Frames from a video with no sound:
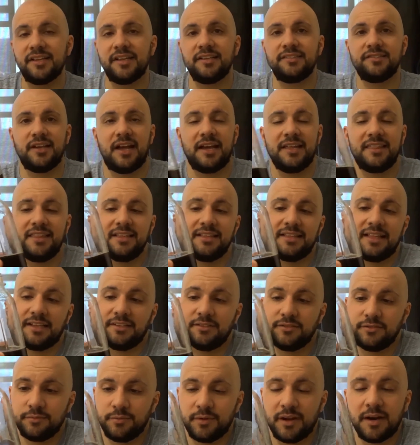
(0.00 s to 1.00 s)
That's I think
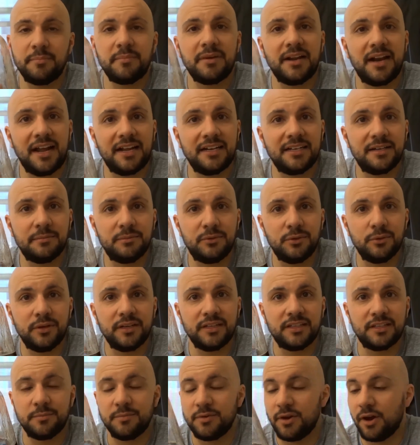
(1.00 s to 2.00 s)
that's what I'm gonna end up
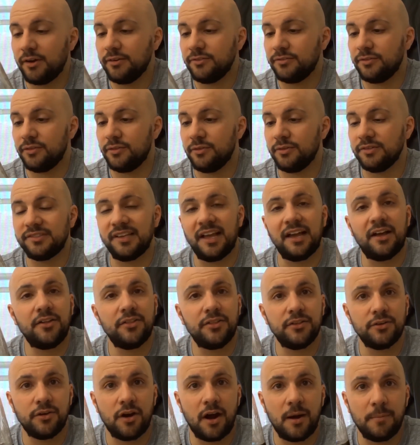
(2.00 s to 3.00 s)
doing. To be honest with you, it's a
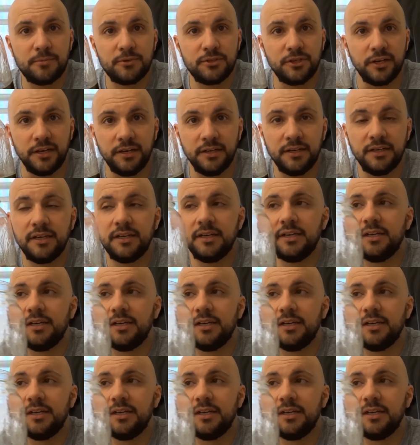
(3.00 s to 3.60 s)
healthier option.